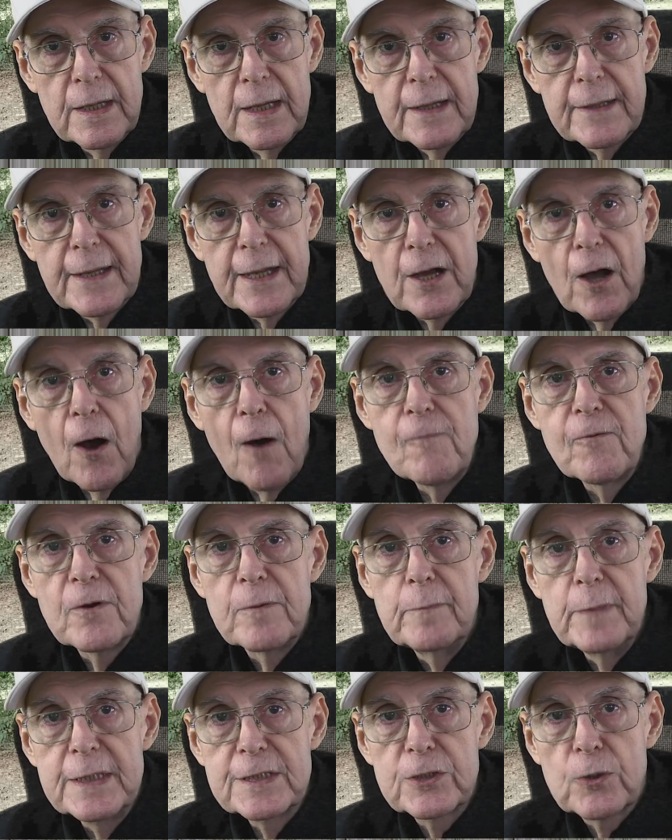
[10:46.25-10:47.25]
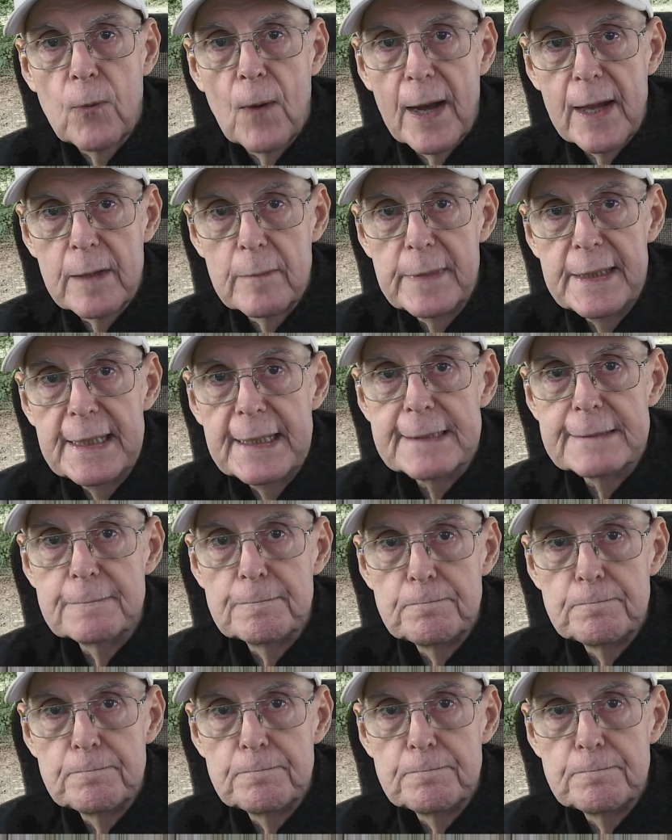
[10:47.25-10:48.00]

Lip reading: they often miss quite a bit.